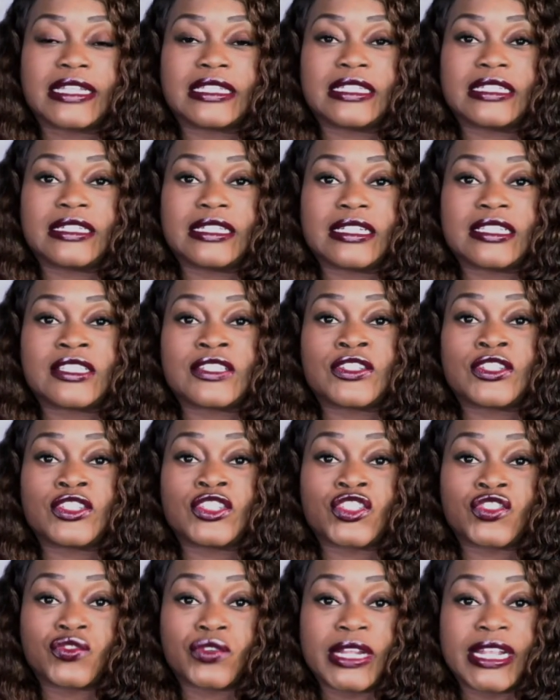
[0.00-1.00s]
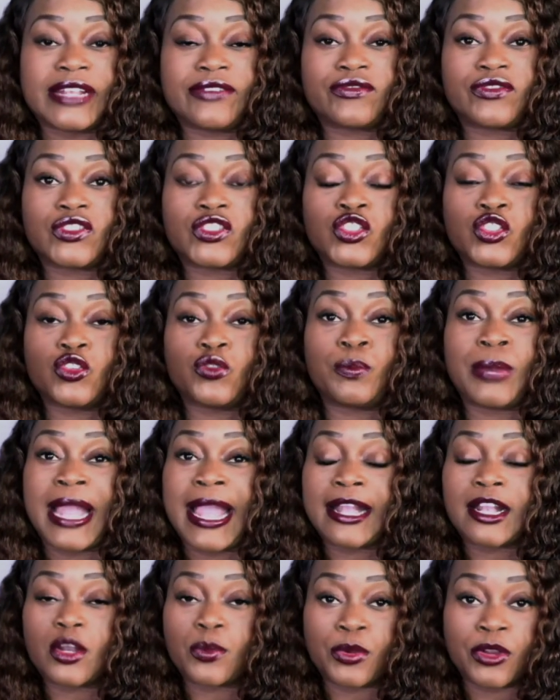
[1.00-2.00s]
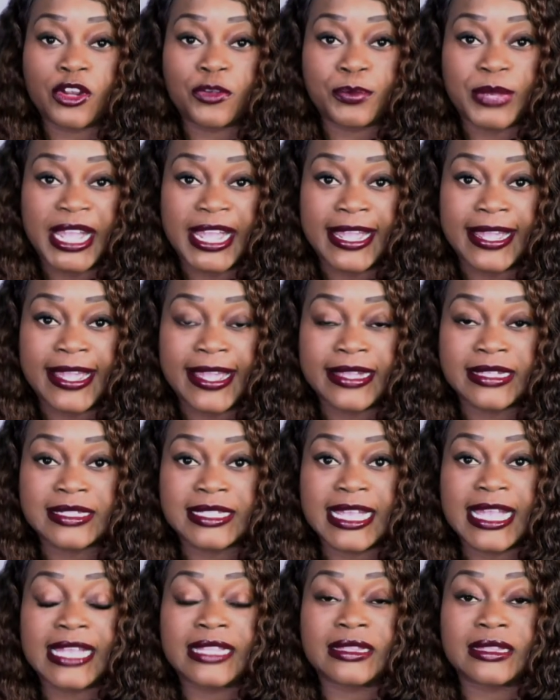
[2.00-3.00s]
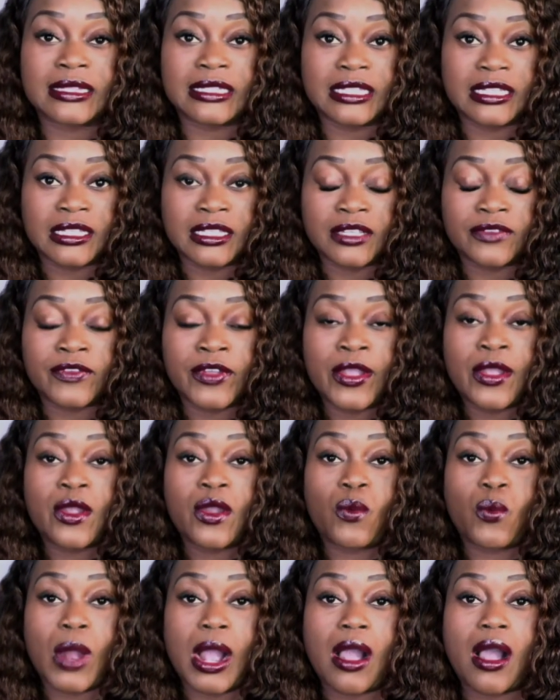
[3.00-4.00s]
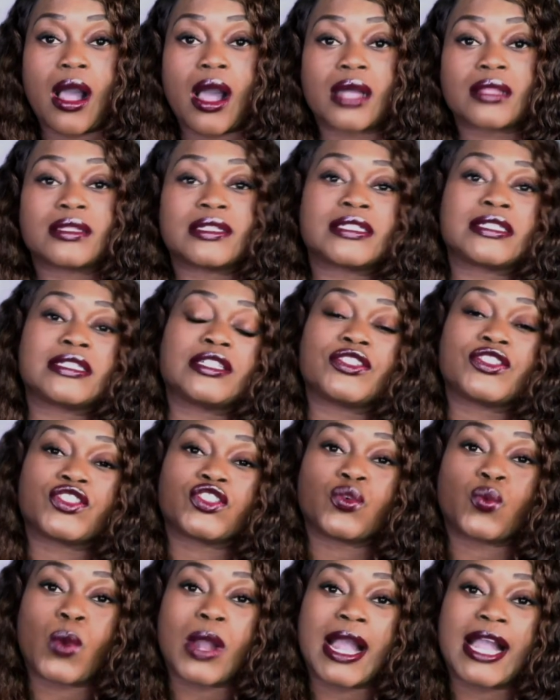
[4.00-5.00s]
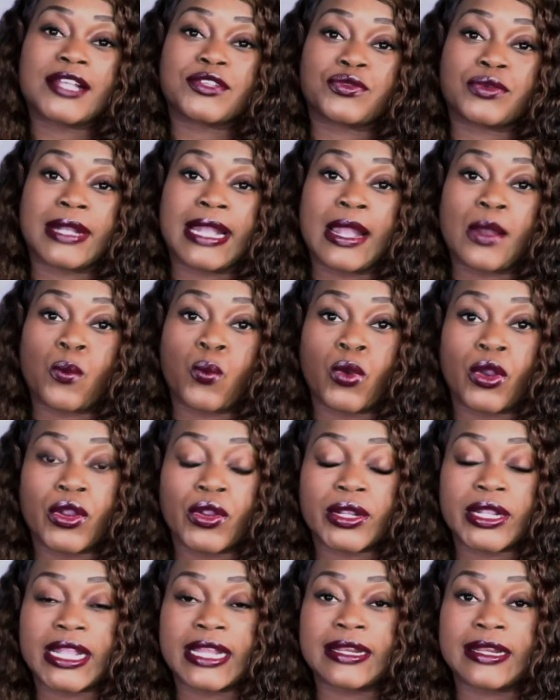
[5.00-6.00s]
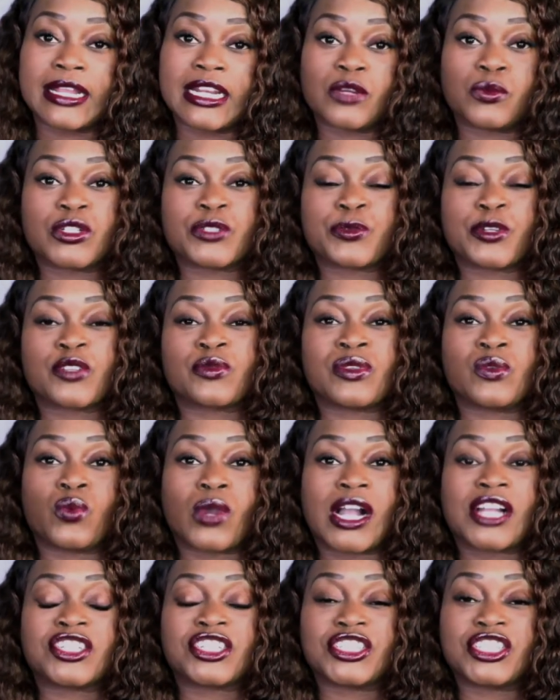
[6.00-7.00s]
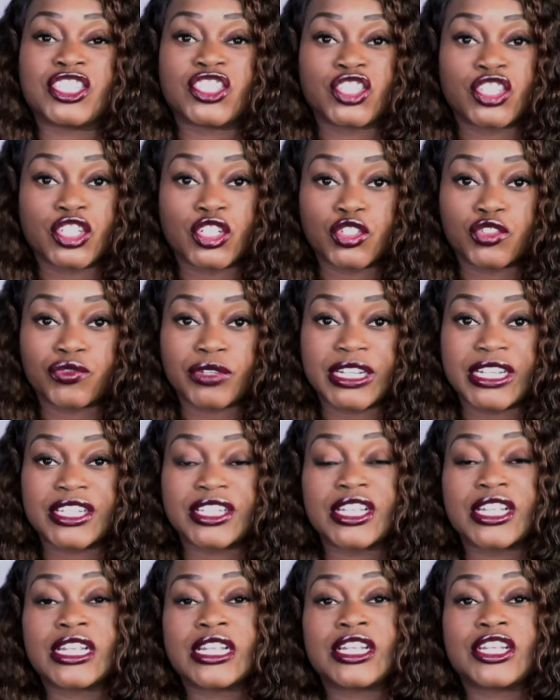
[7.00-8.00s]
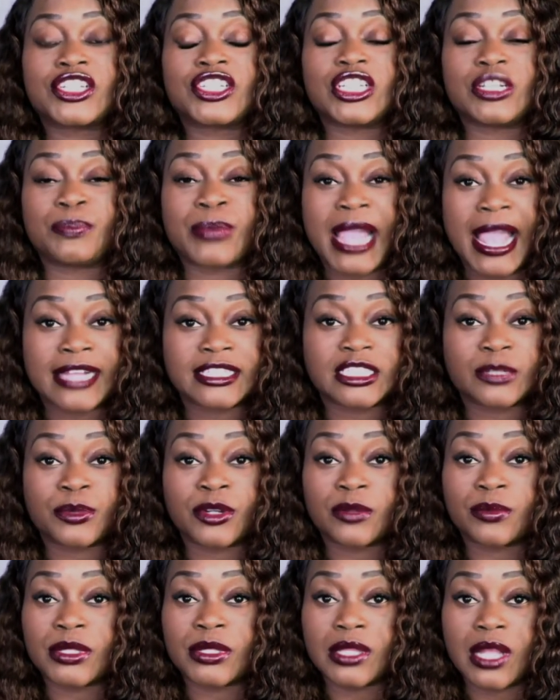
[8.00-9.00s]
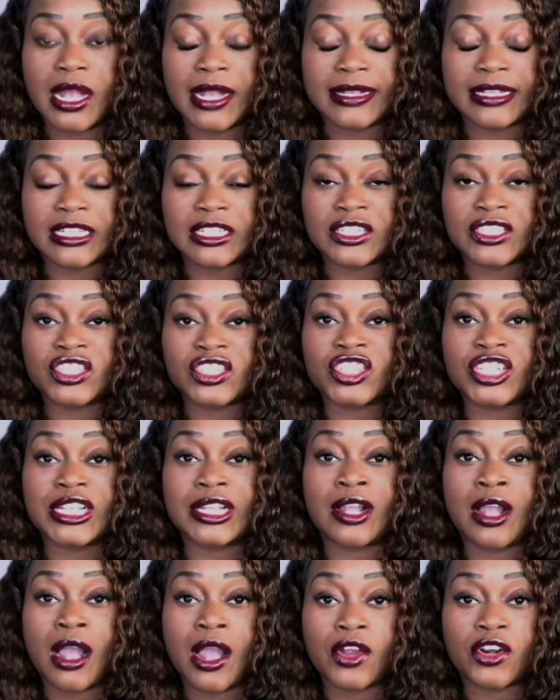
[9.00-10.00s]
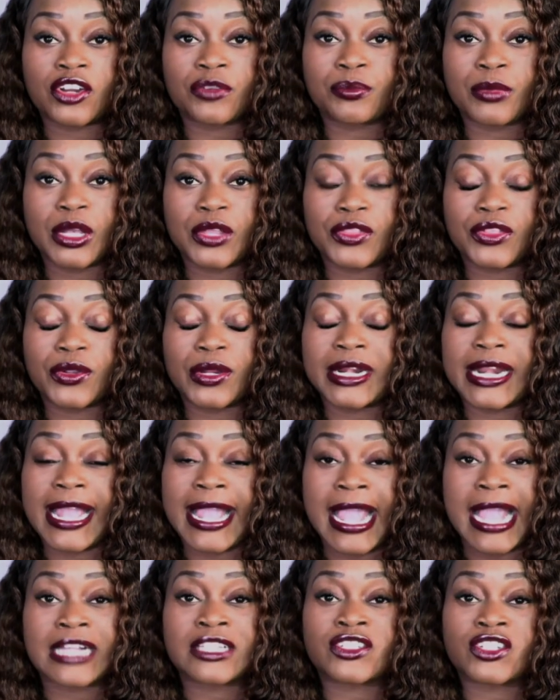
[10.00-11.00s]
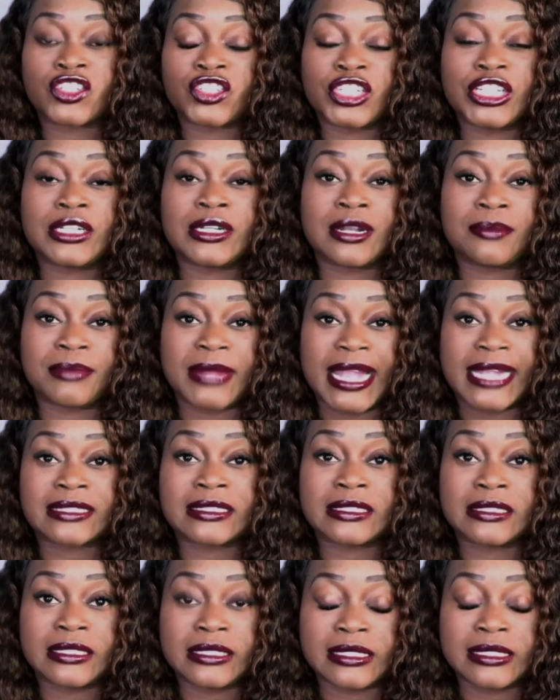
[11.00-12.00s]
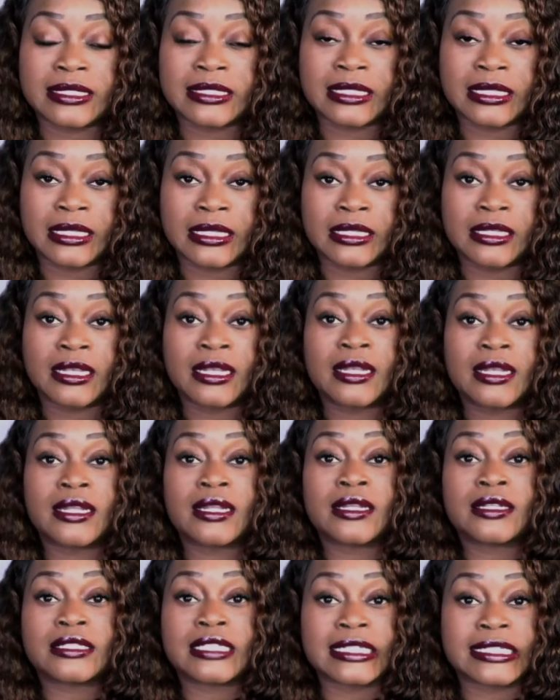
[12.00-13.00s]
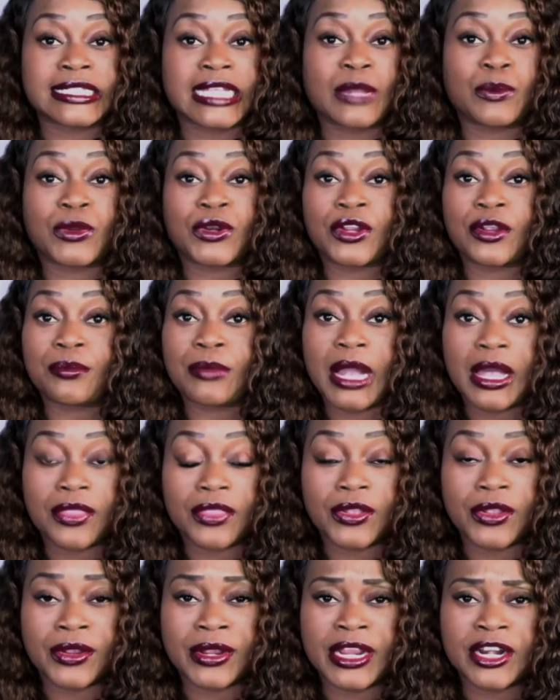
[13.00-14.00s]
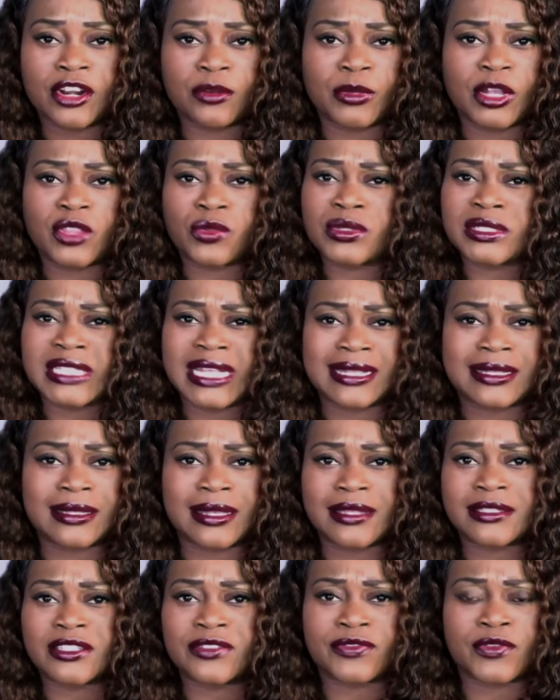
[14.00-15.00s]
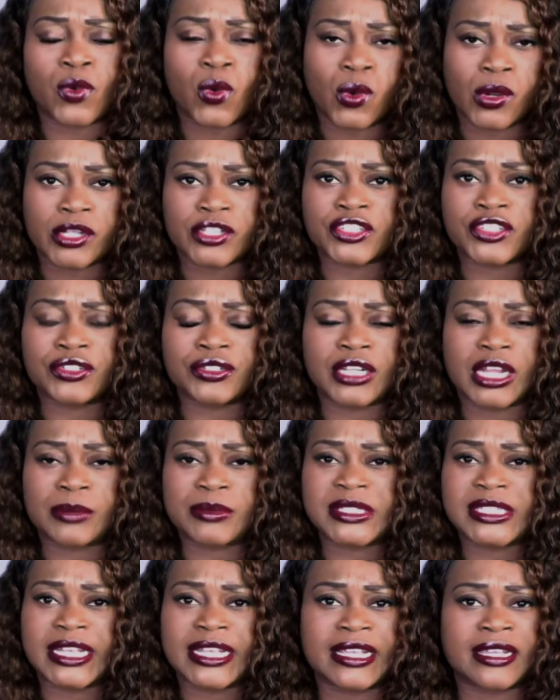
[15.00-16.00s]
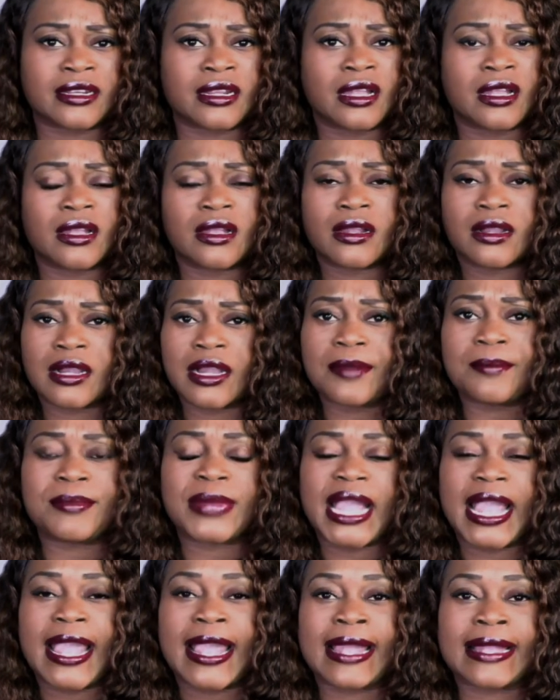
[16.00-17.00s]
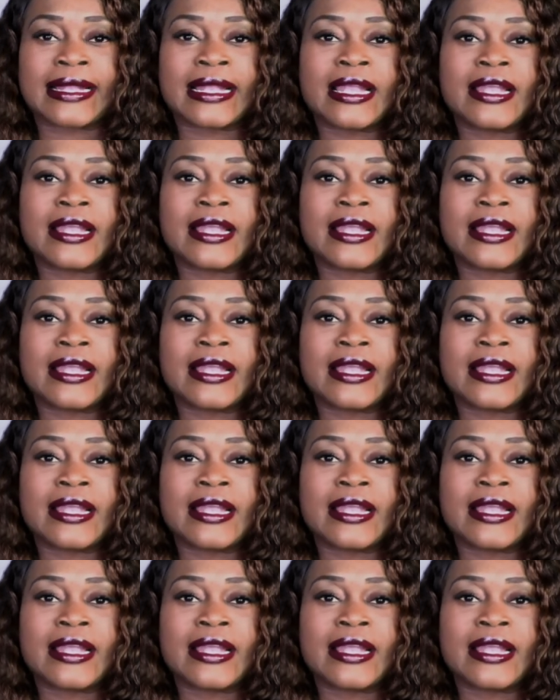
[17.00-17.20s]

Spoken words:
gets the strength to pack up her bags and leave. While all the sister wives were at work and Netta was supposed to be watching the children, she packed up her belongings. She called her mother and asked if she'd come back to DC to stay with her mother. And her mother was like, yes, of course. You know what I'm saying? Come back.